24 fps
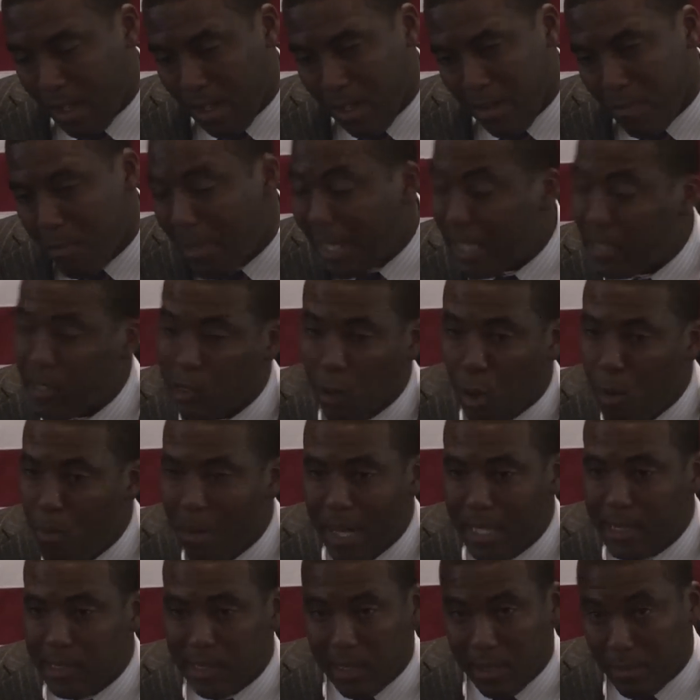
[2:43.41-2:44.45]
means so
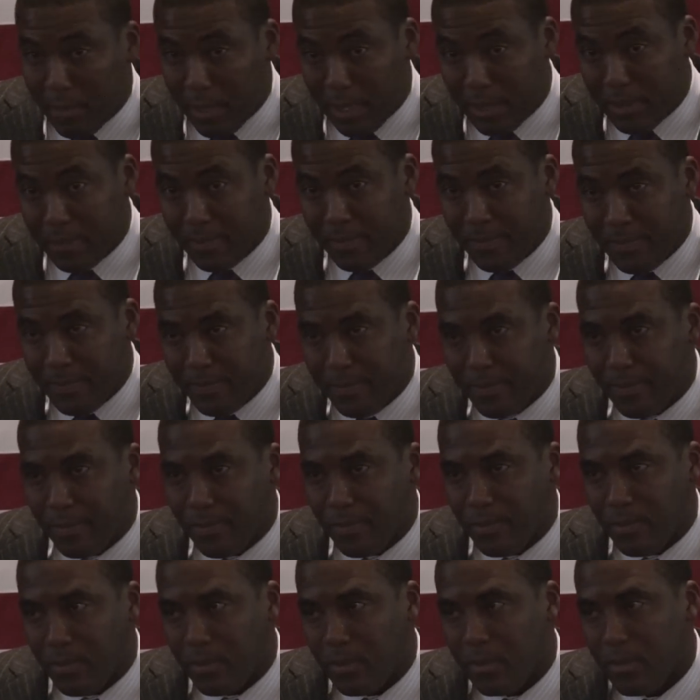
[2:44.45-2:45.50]
much to me. We
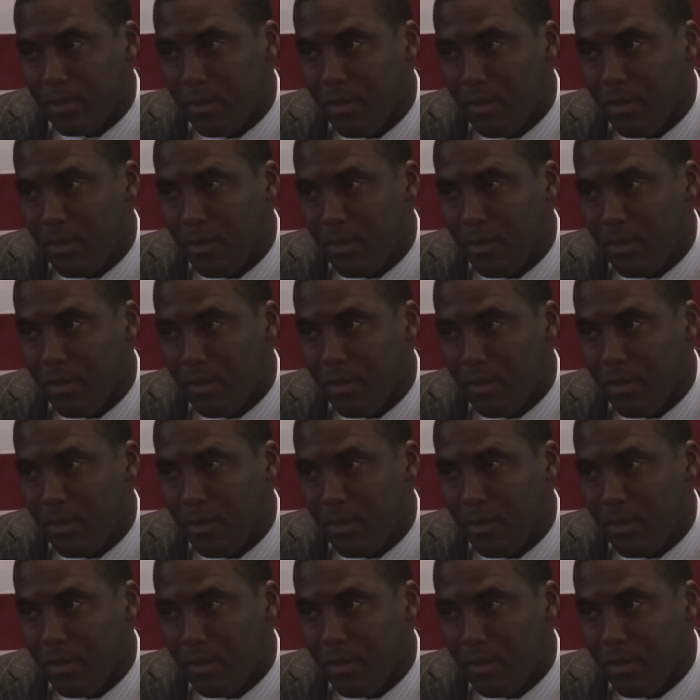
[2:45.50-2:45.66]
love